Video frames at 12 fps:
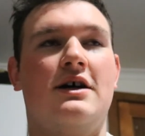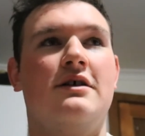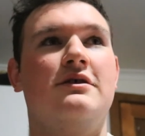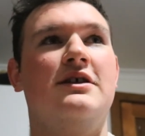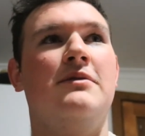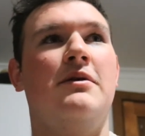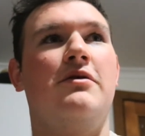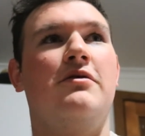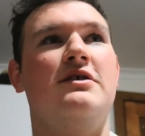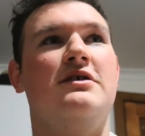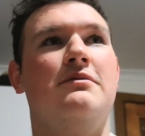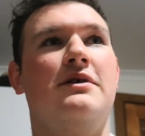Tip number three
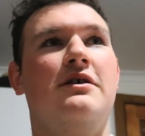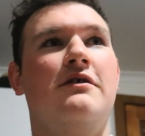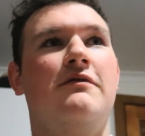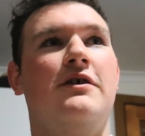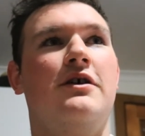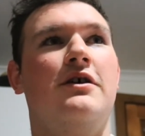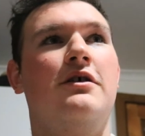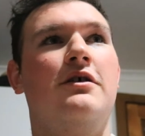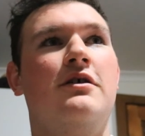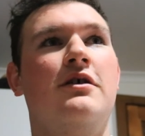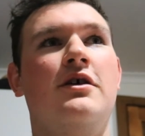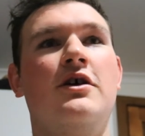is a bit of a
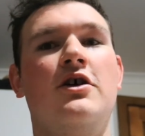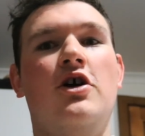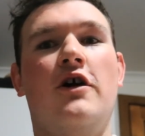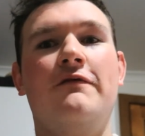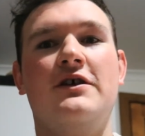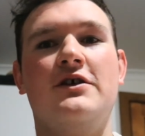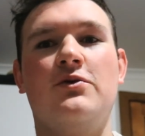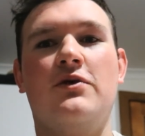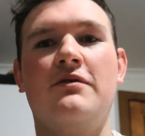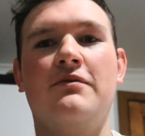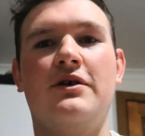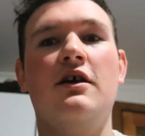obvious
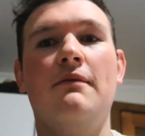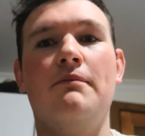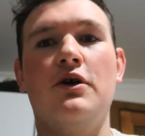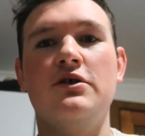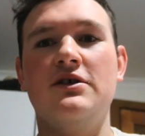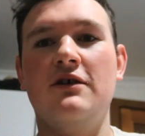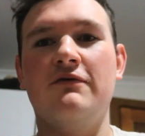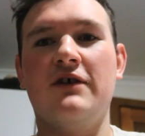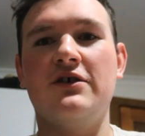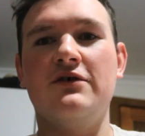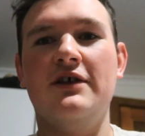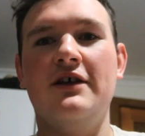one, but posting
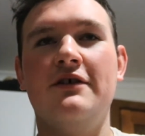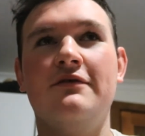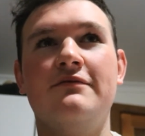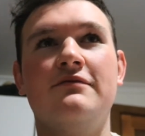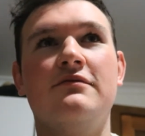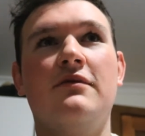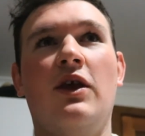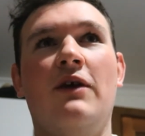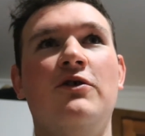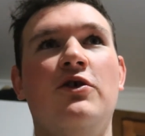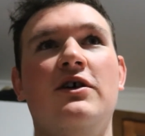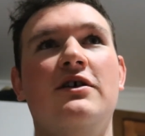regularly, even
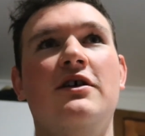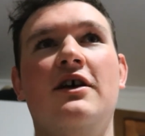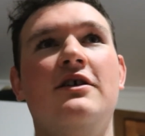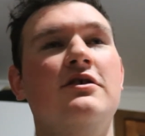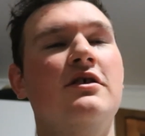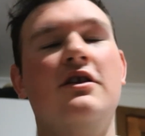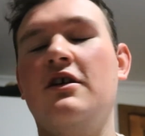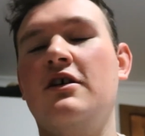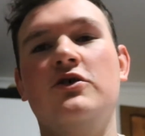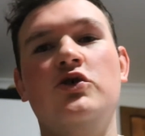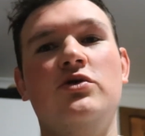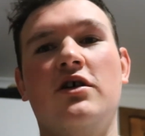though I
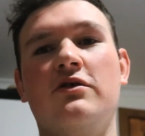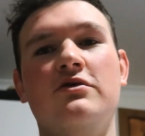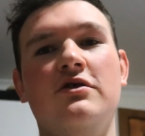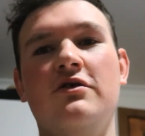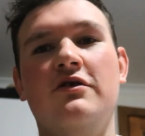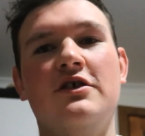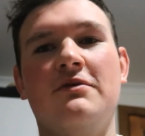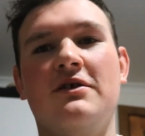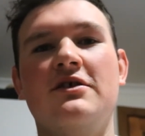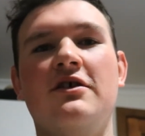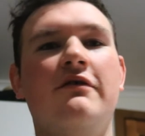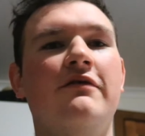struggle to do this
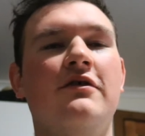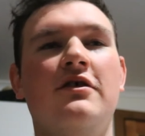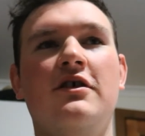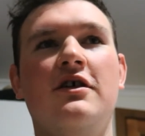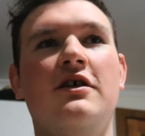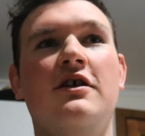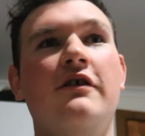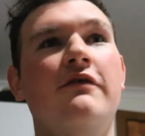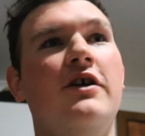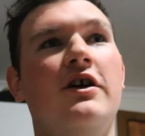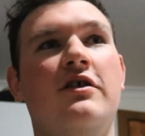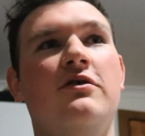myself,
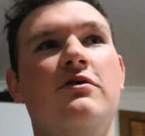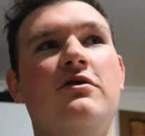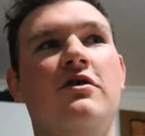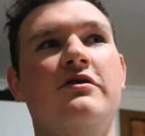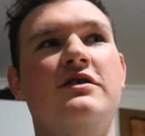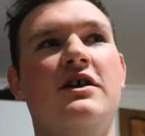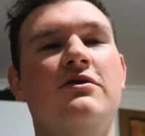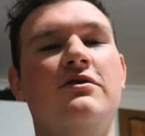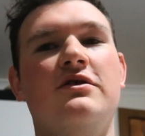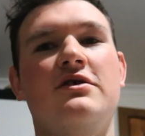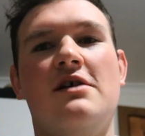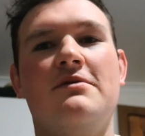finding good content all
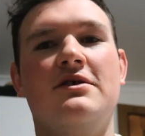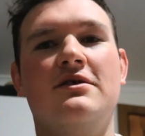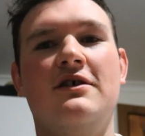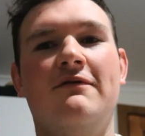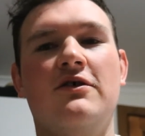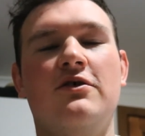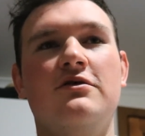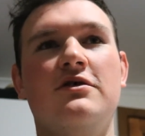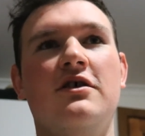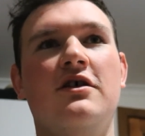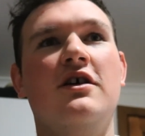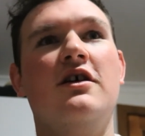the time is difficult,
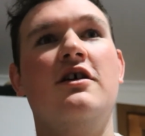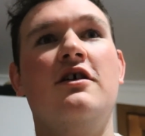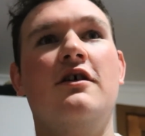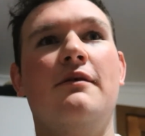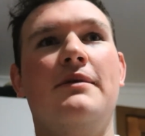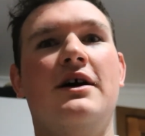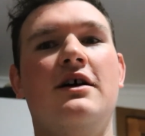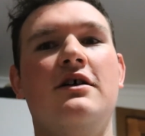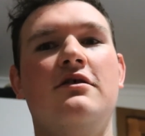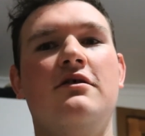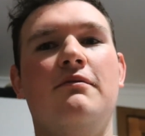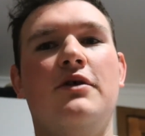but
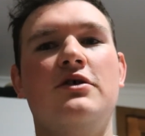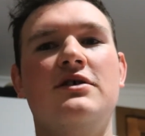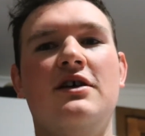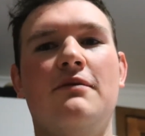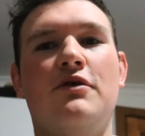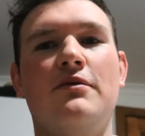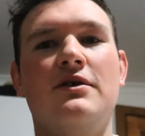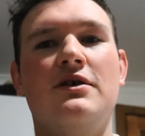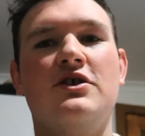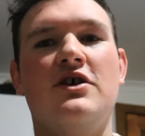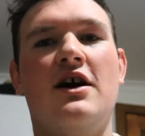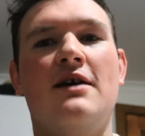posting at popular
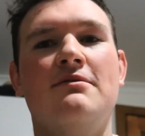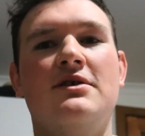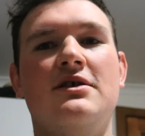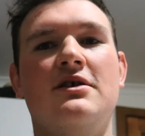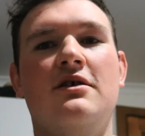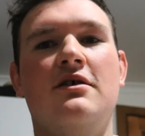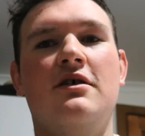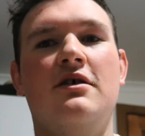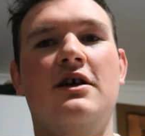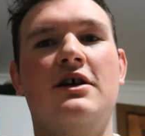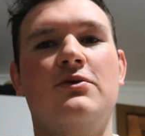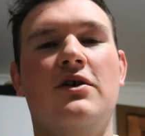times
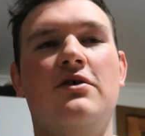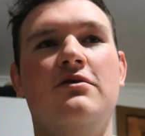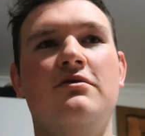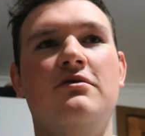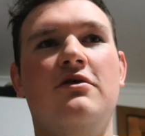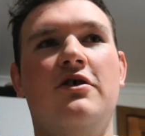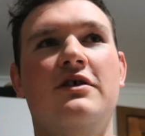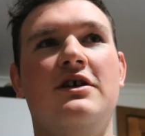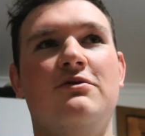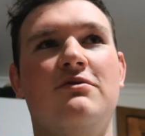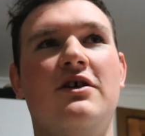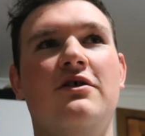as well
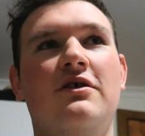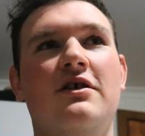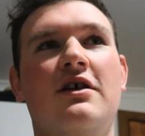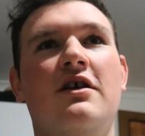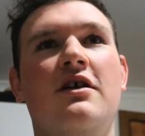as regularly.